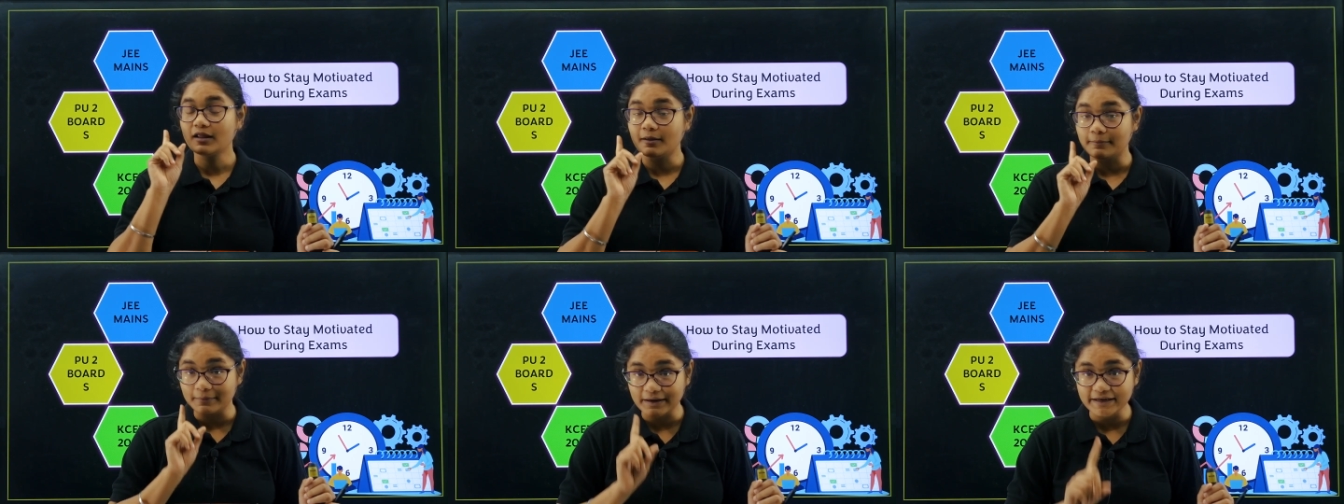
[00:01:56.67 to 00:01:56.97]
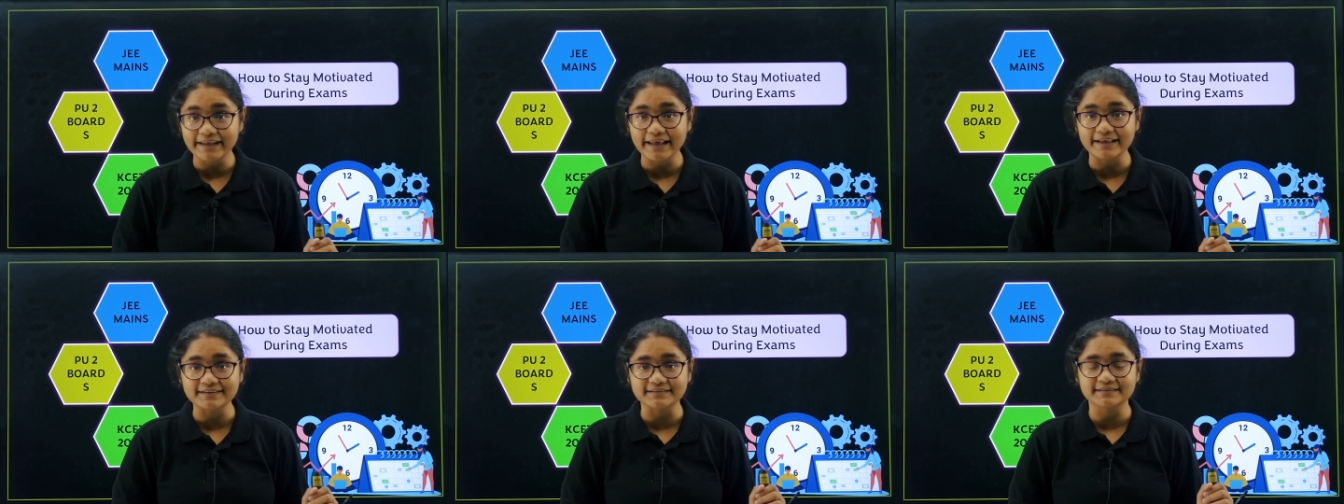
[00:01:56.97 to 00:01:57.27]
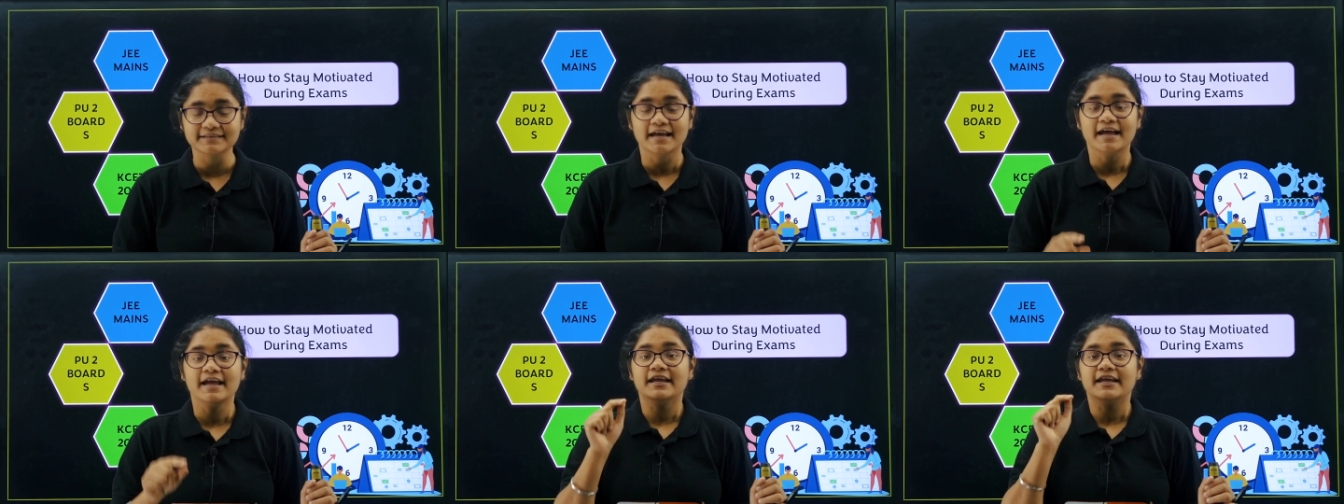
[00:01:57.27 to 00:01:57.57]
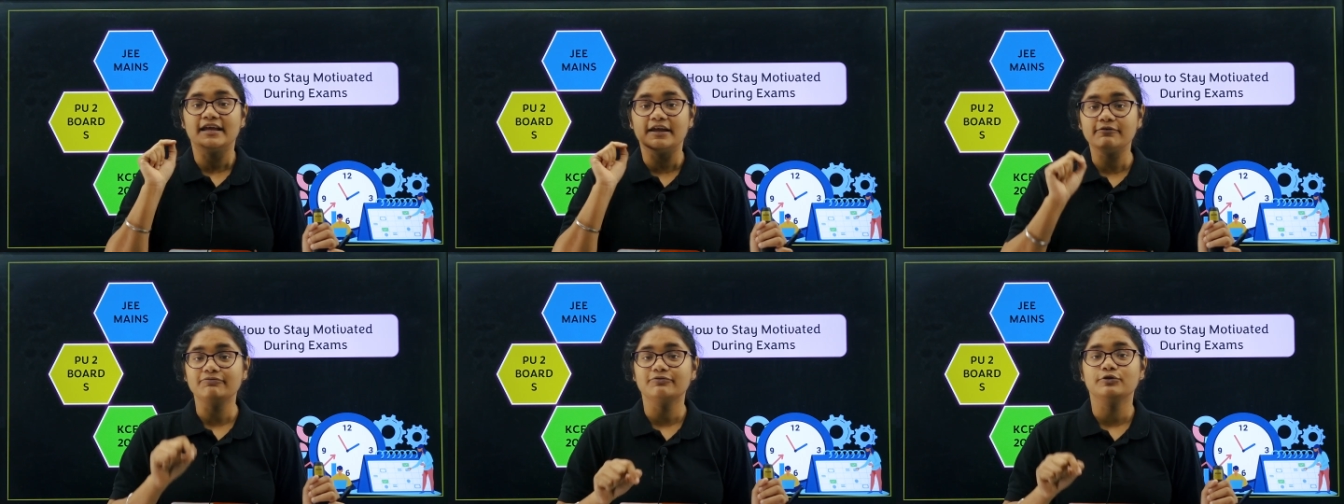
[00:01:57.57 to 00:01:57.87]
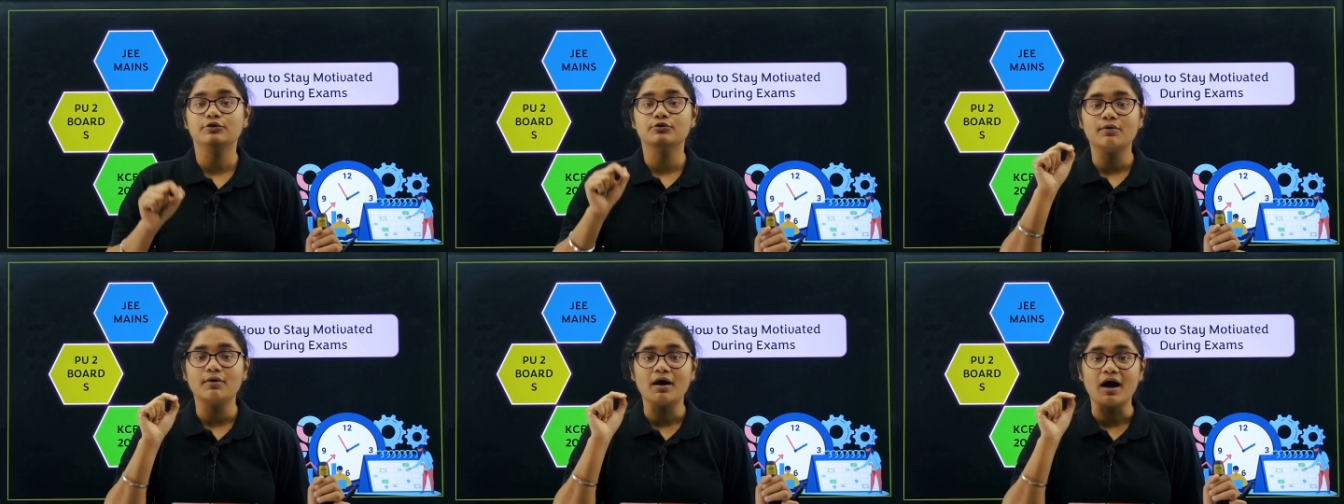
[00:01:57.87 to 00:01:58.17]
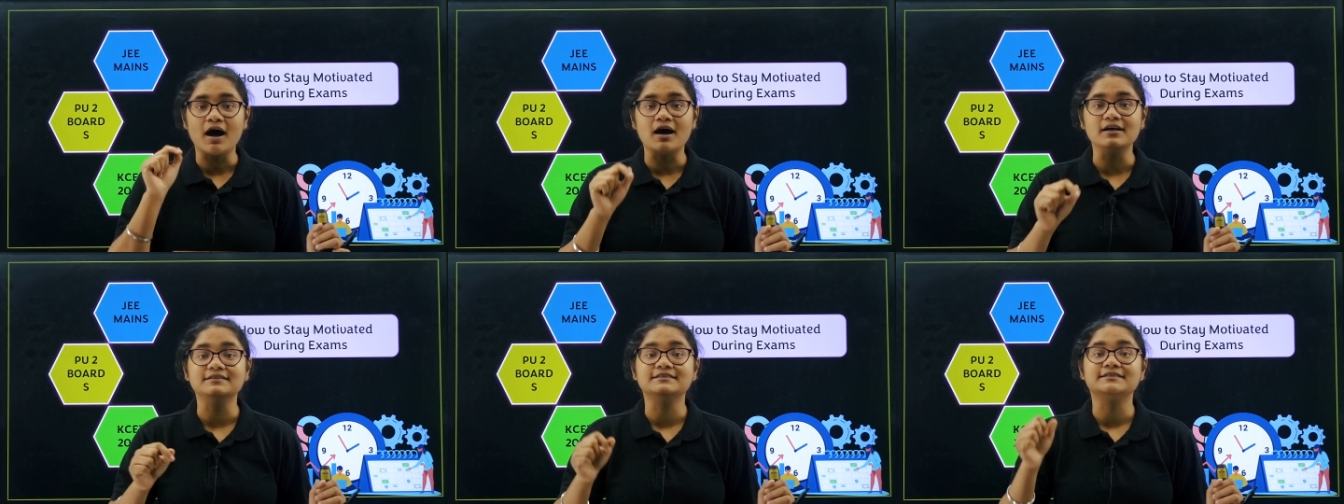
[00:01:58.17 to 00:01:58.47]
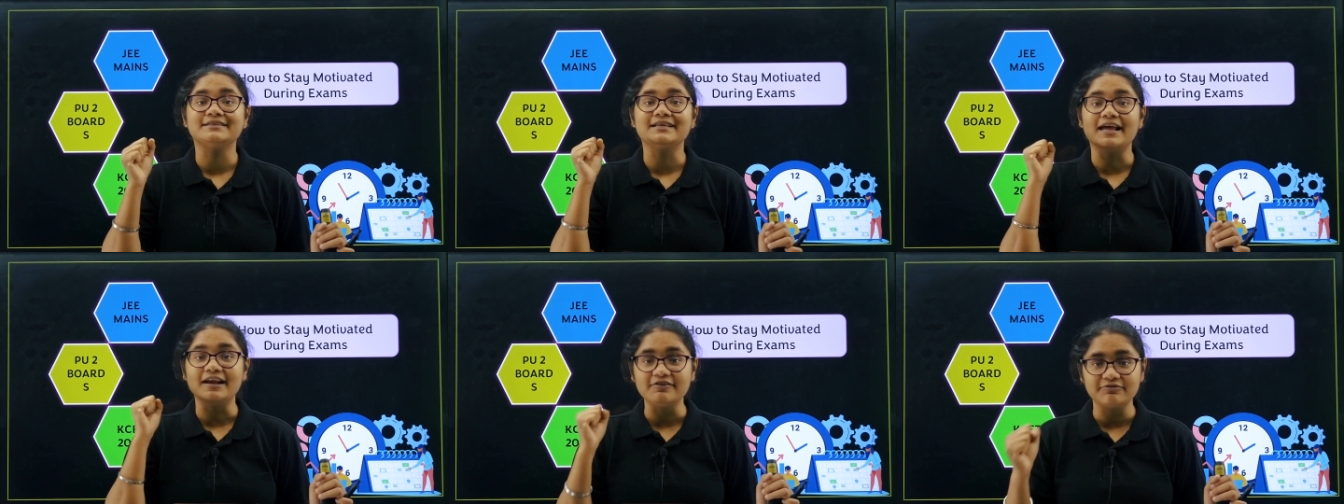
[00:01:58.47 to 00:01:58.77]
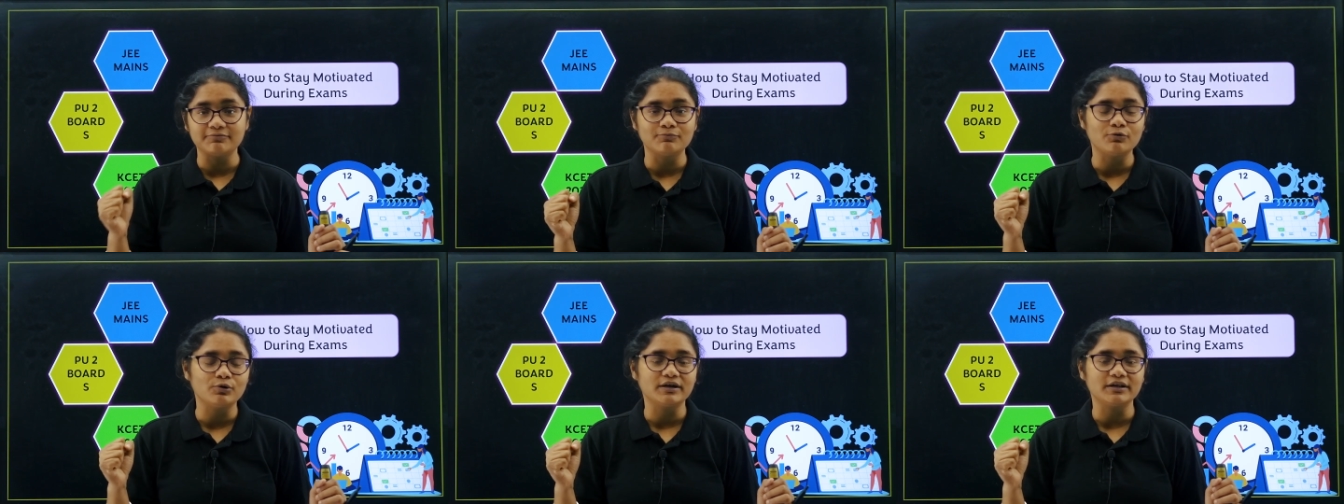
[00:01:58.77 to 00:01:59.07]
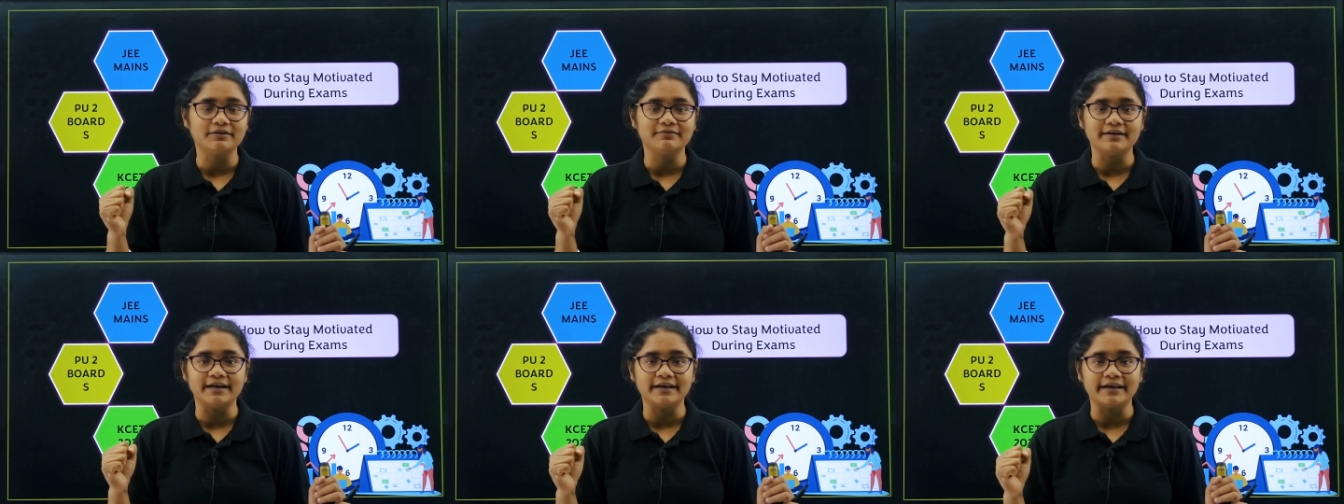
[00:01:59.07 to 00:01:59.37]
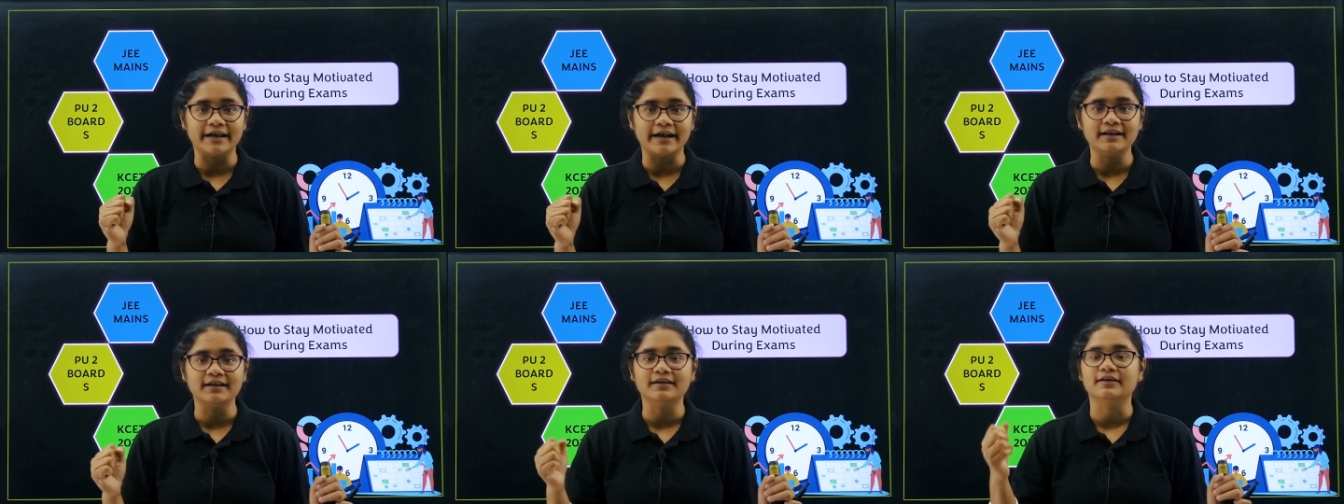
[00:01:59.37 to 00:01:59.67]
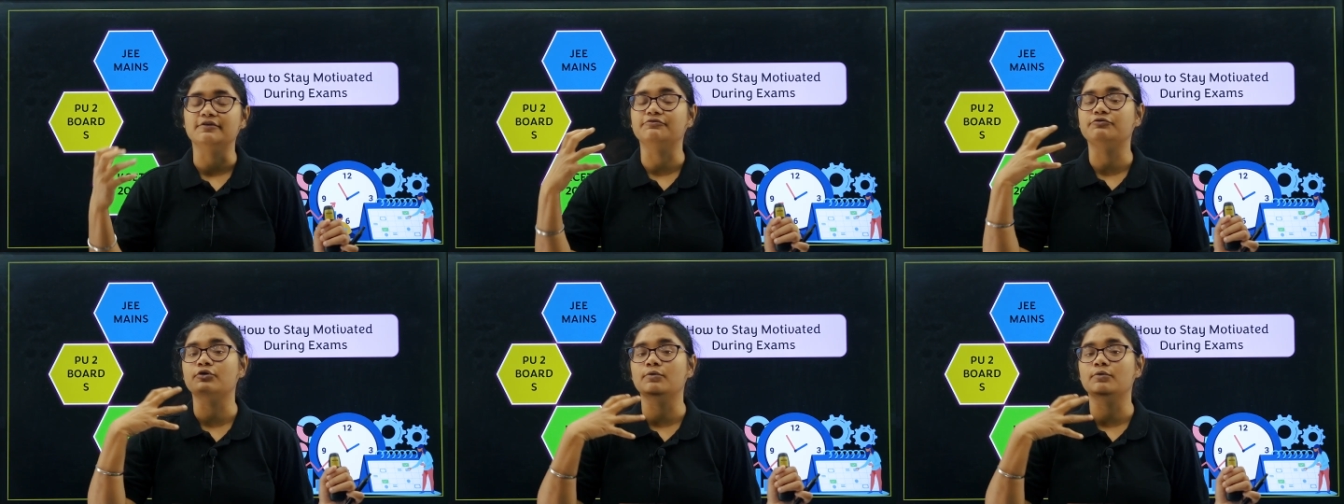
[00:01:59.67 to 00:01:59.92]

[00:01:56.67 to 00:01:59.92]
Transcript: But yes, if you are self-motivated, if